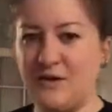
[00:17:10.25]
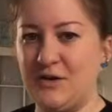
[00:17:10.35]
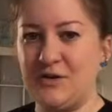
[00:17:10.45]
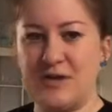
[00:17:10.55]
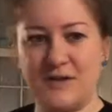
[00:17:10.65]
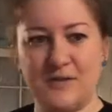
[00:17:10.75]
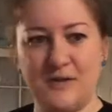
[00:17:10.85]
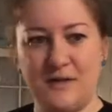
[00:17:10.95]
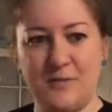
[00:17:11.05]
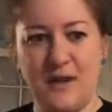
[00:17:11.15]
You just
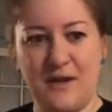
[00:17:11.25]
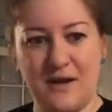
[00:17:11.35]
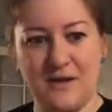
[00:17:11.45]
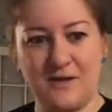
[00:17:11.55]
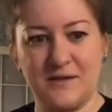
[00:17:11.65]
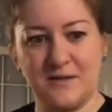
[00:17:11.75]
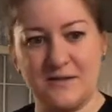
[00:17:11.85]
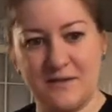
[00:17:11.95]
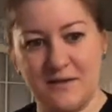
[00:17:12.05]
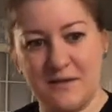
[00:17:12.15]
need to be nice
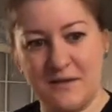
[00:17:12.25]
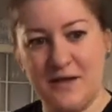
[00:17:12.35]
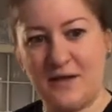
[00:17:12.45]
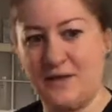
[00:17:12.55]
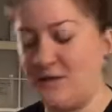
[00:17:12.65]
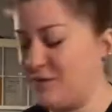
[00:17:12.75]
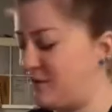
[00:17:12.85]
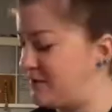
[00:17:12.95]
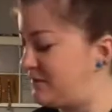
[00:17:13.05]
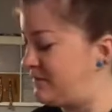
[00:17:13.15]
and
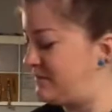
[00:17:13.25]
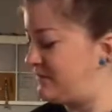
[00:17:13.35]
loose.